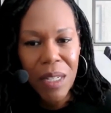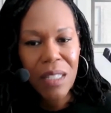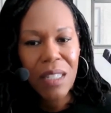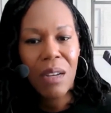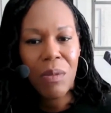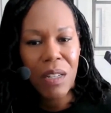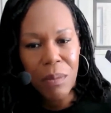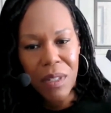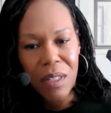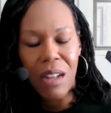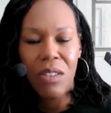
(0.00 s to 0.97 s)
I said, yeah, we give them a
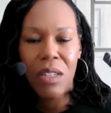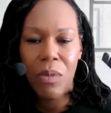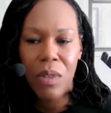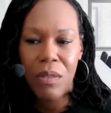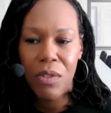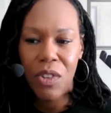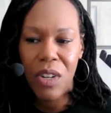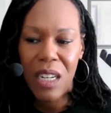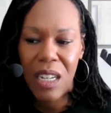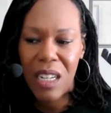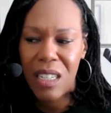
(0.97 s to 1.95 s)
scholarship and give training.